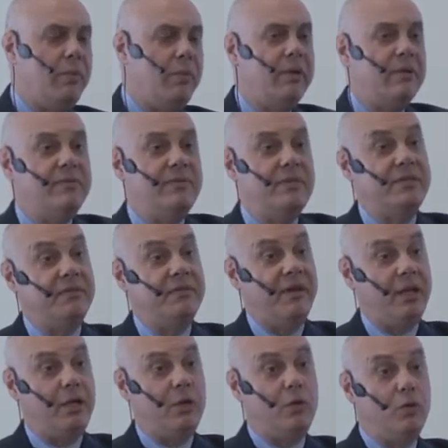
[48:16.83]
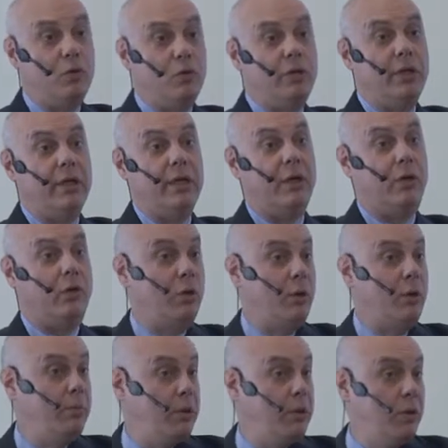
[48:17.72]
with this very good
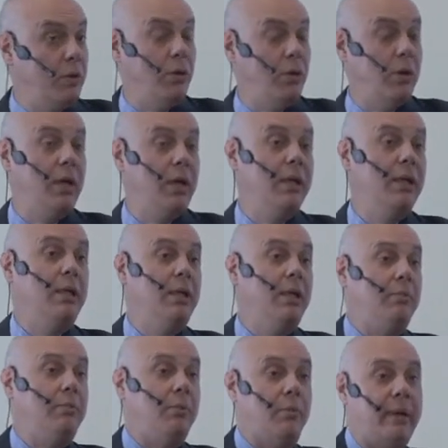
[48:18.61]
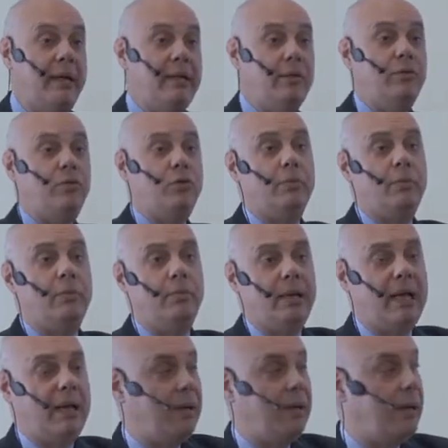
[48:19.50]
economical momentum,
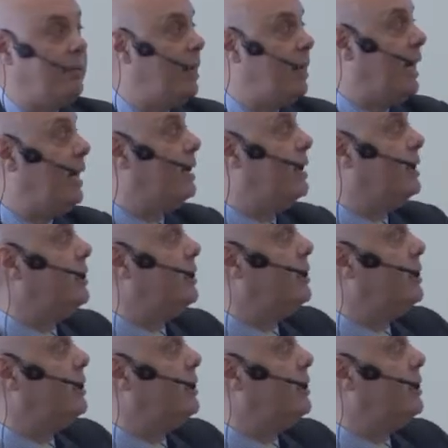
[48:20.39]
blah, blah, blah.